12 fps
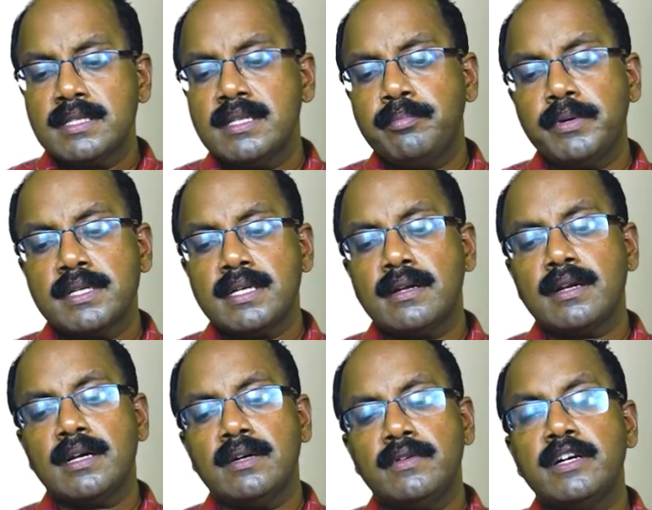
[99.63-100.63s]
the person
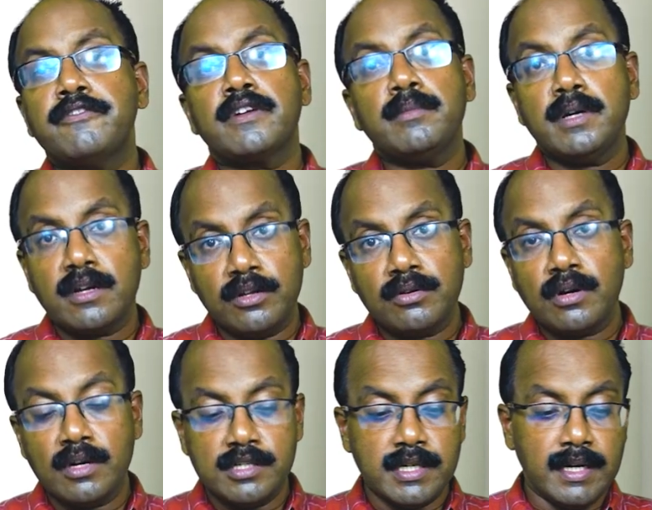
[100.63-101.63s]
recovered from her
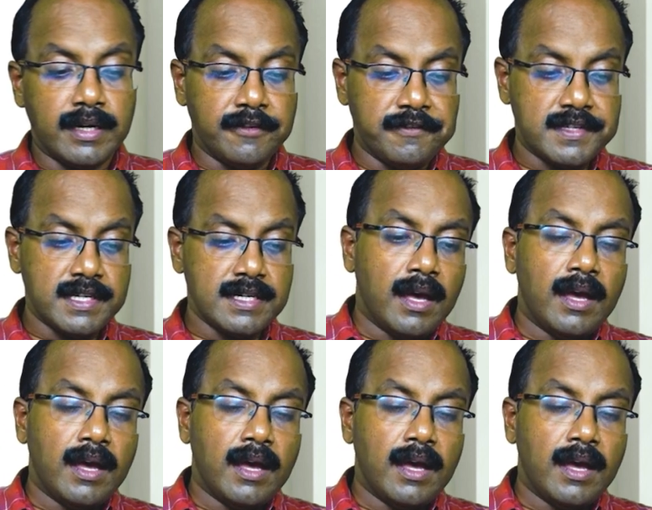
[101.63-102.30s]
neurological deficit,